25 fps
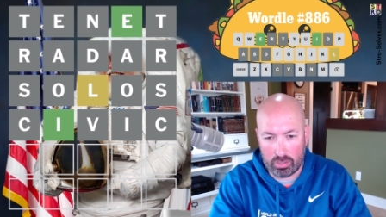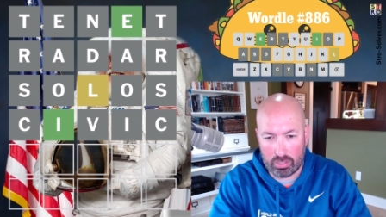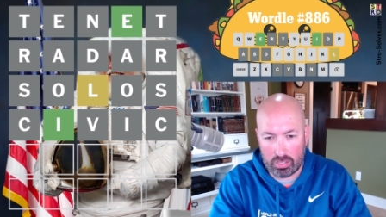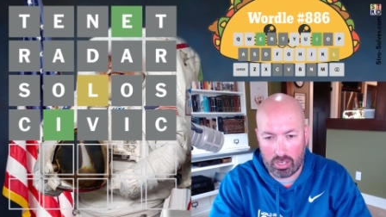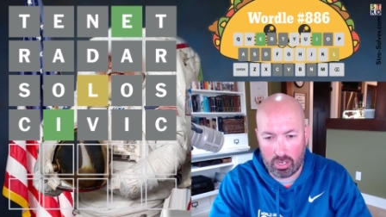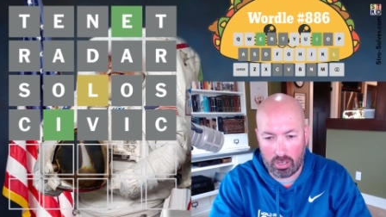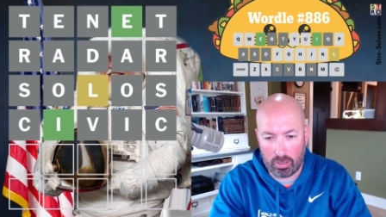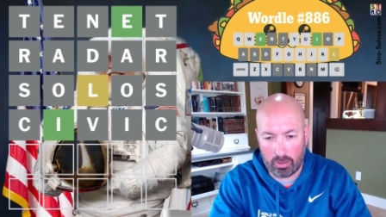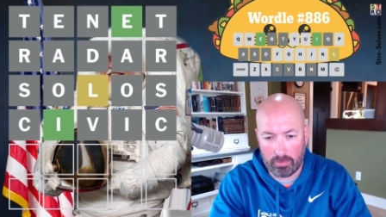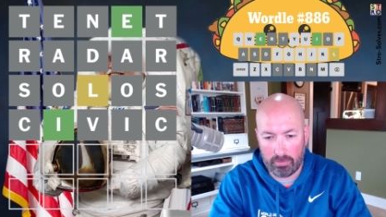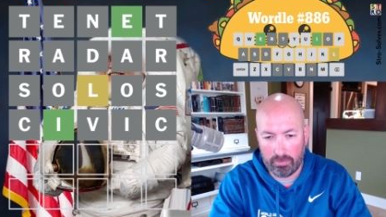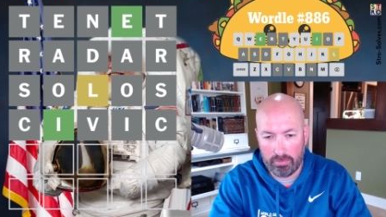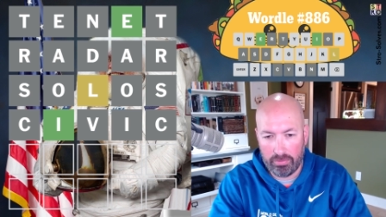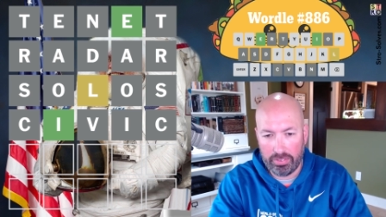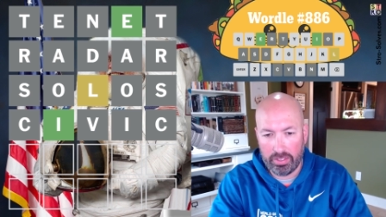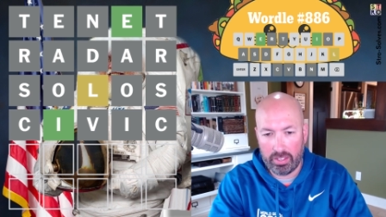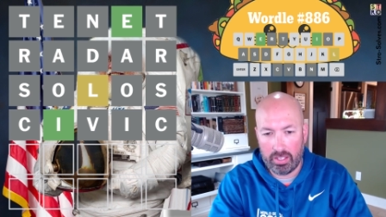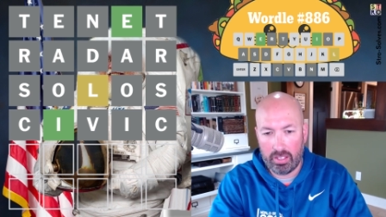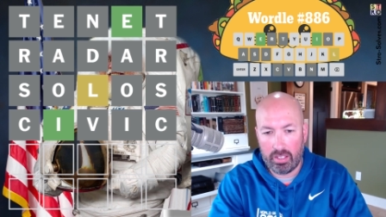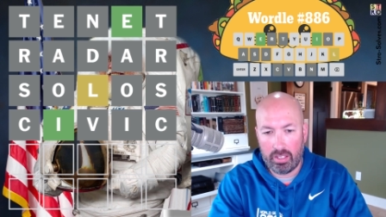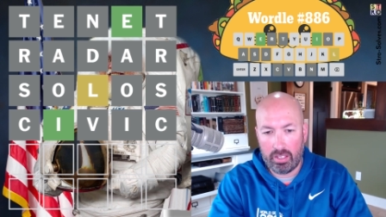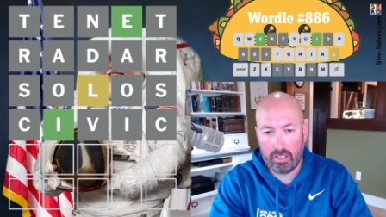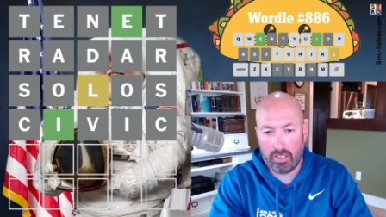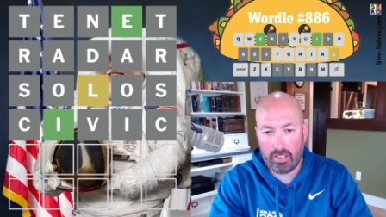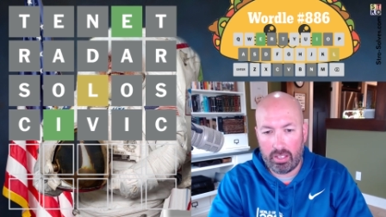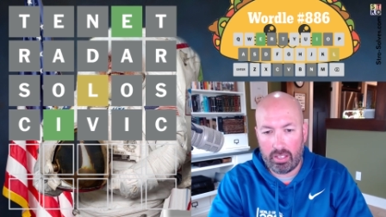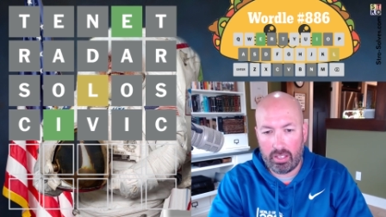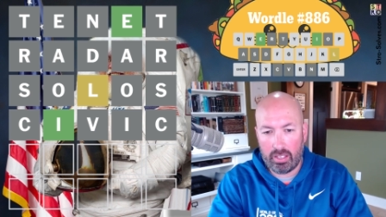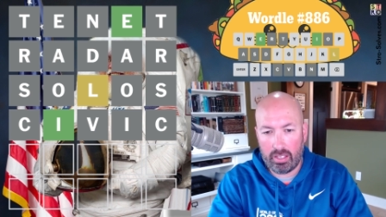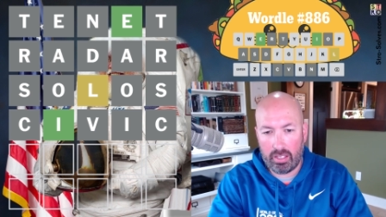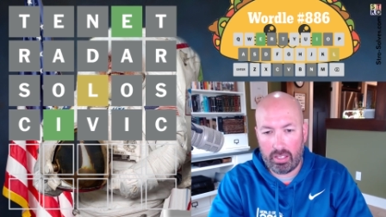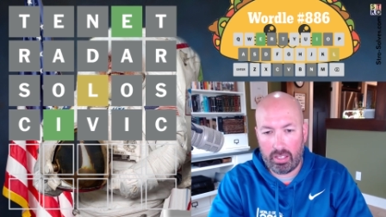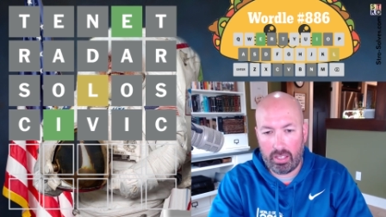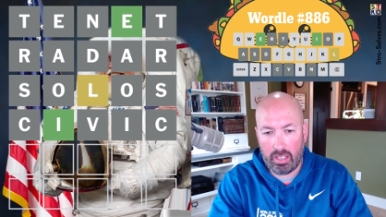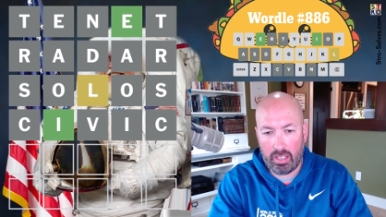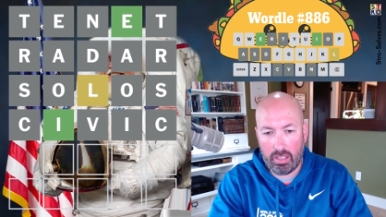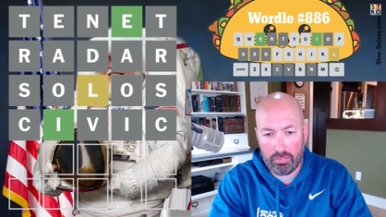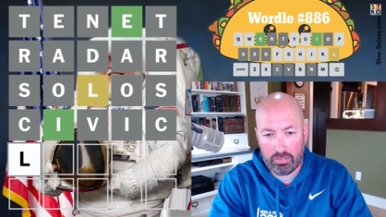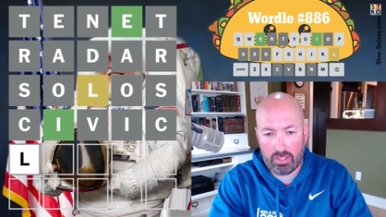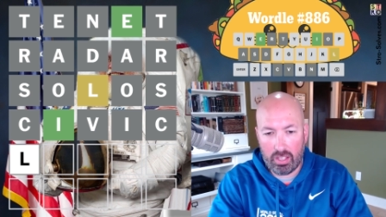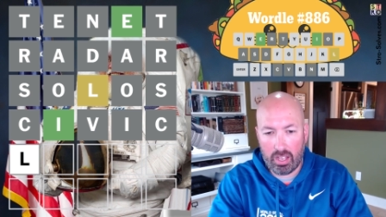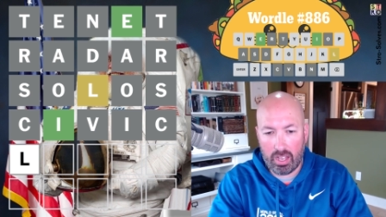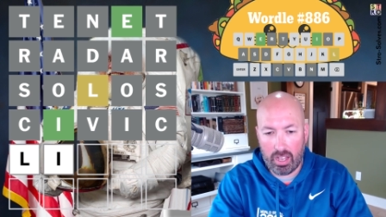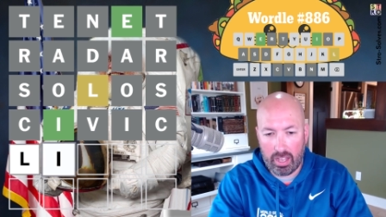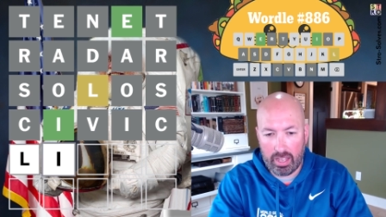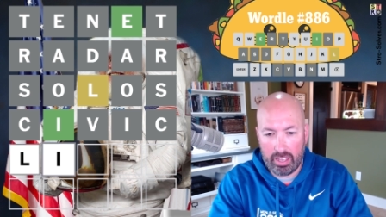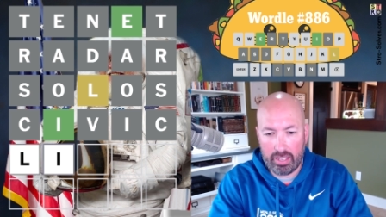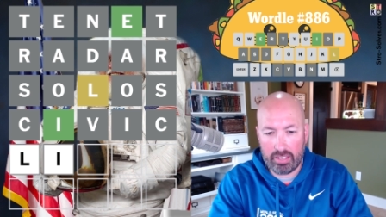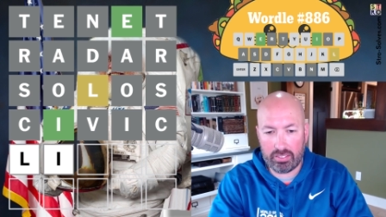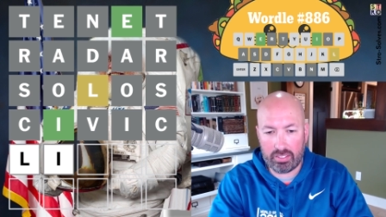So if the
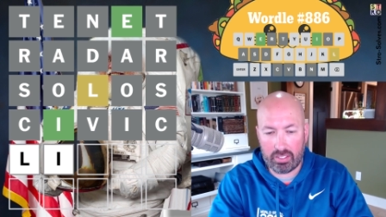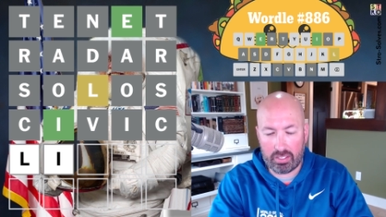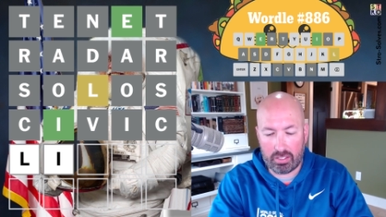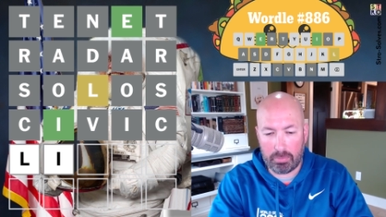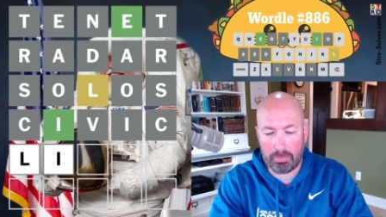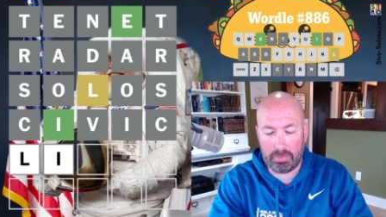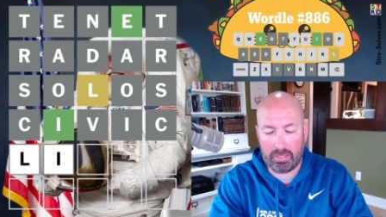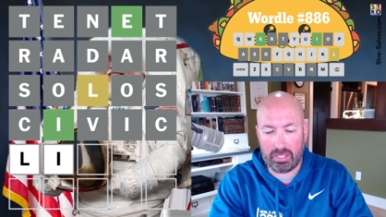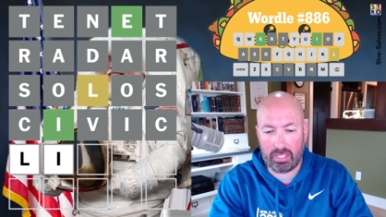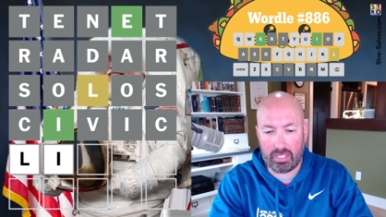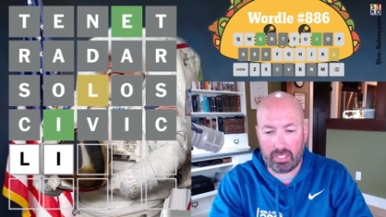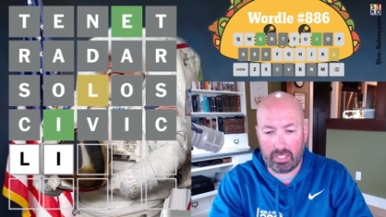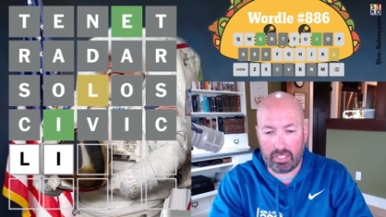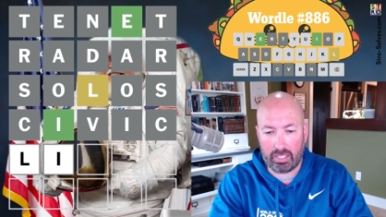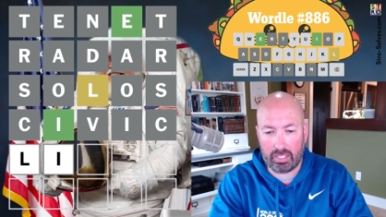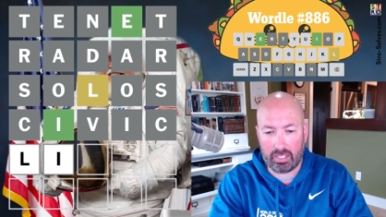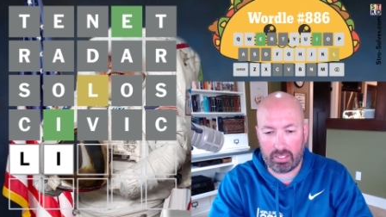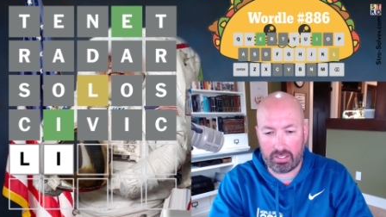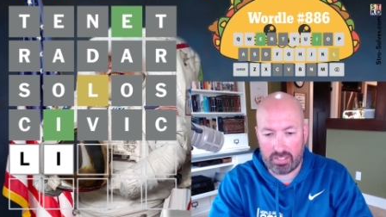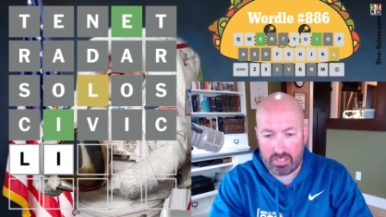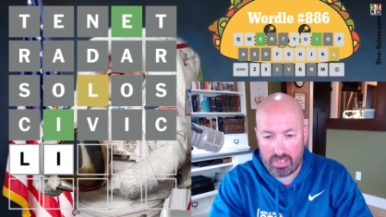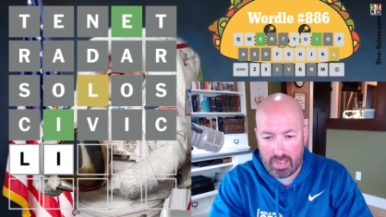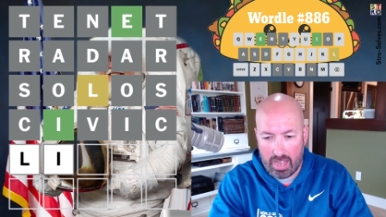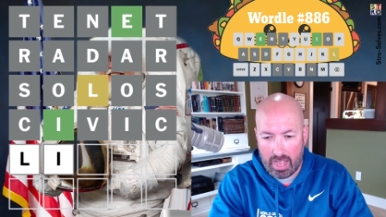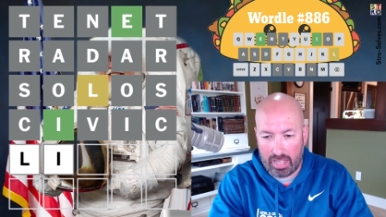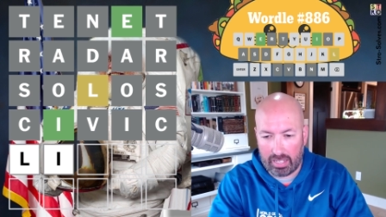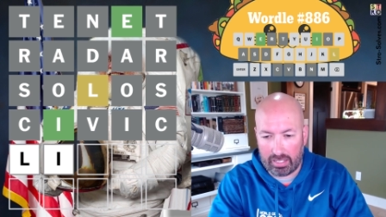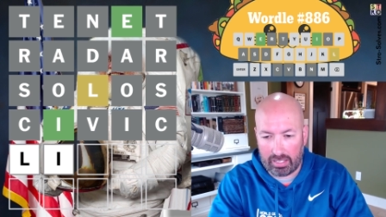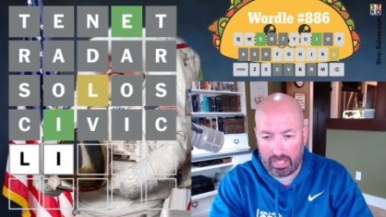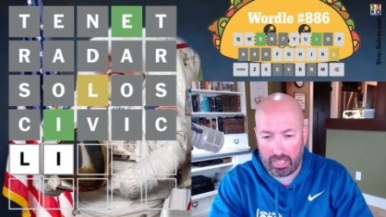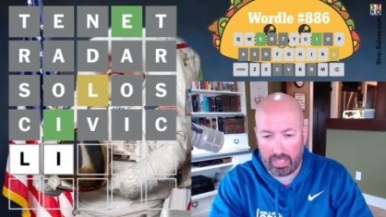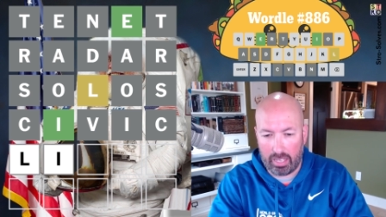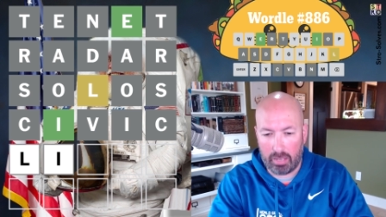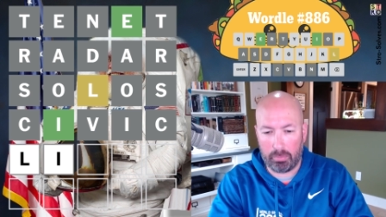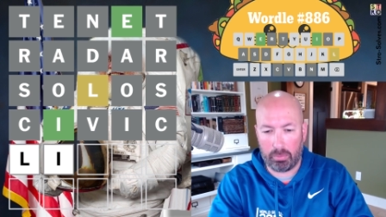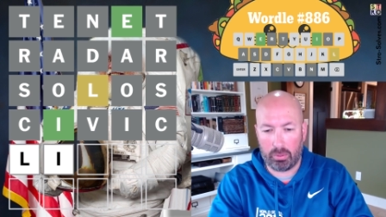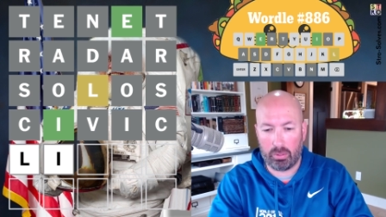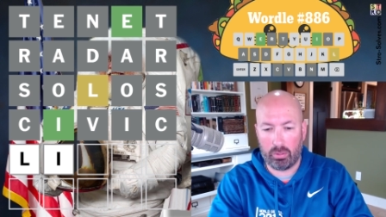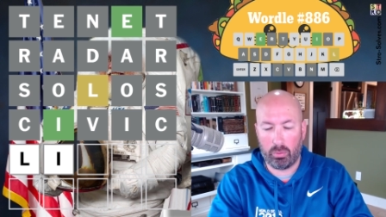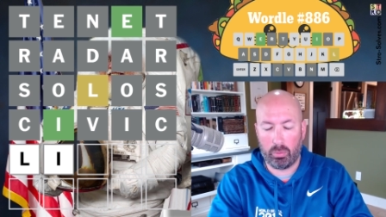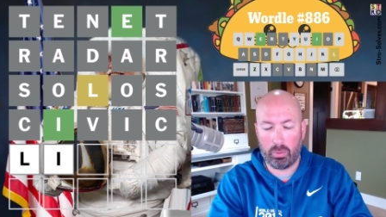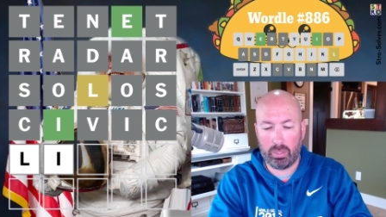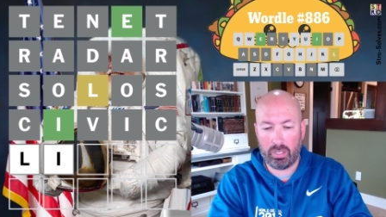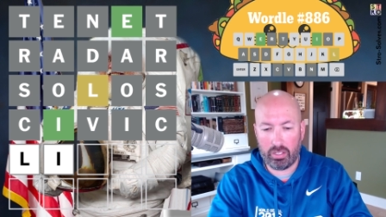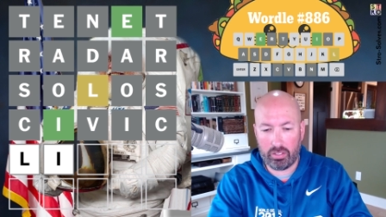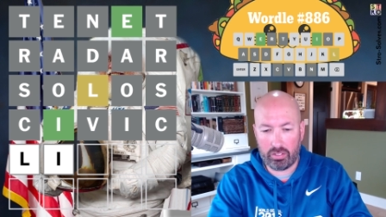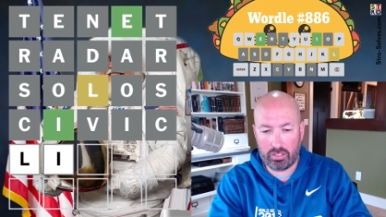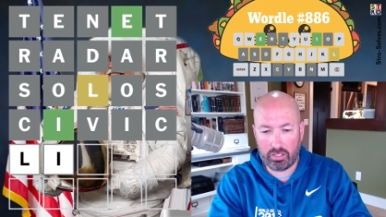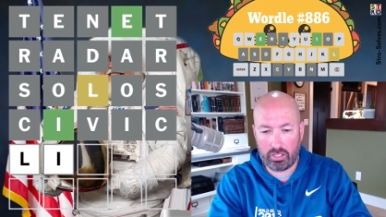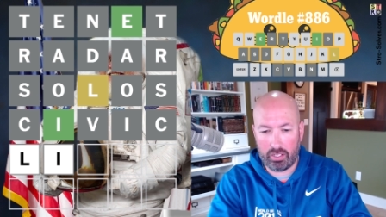I is at the beginning and it's not liable,
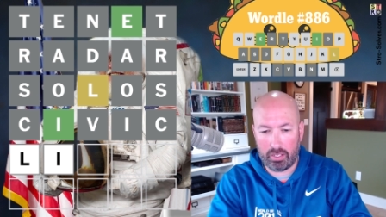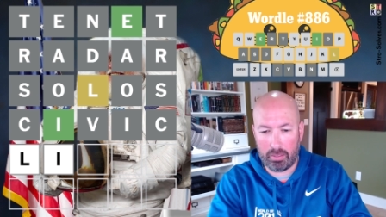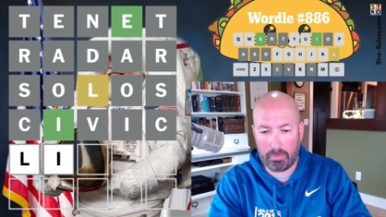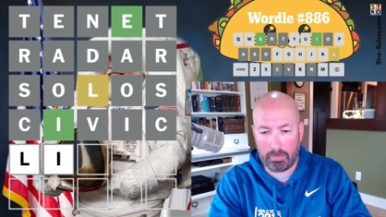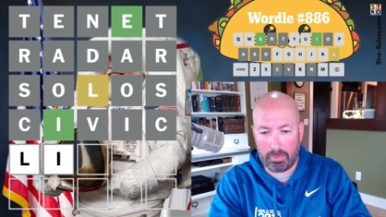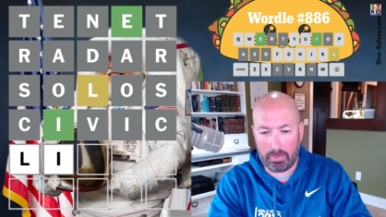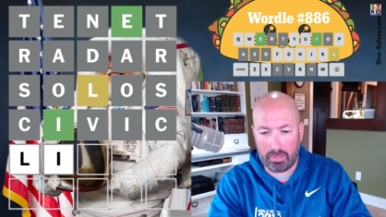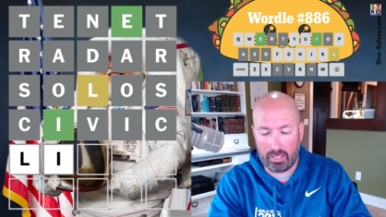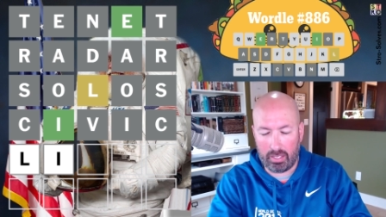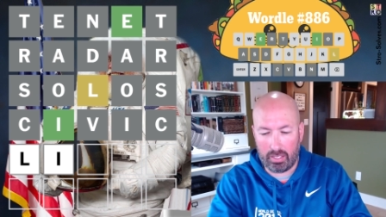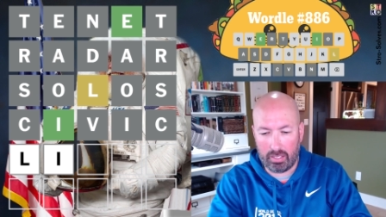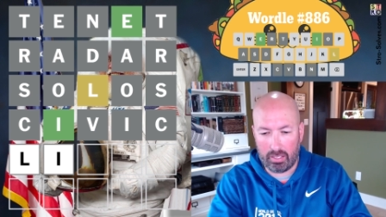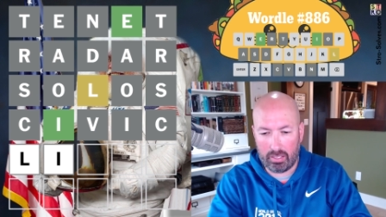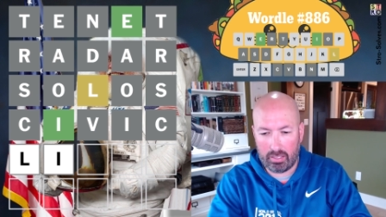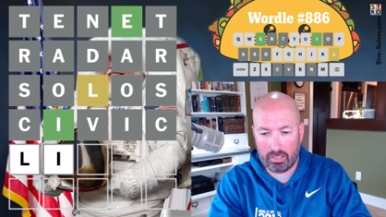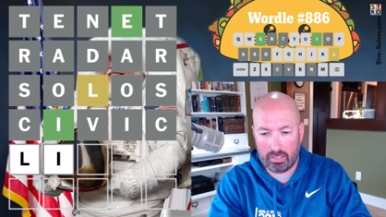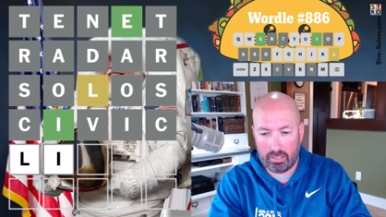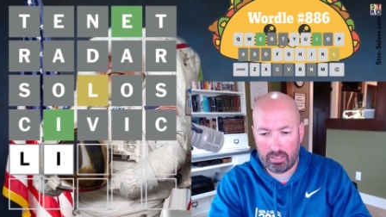what else could it be?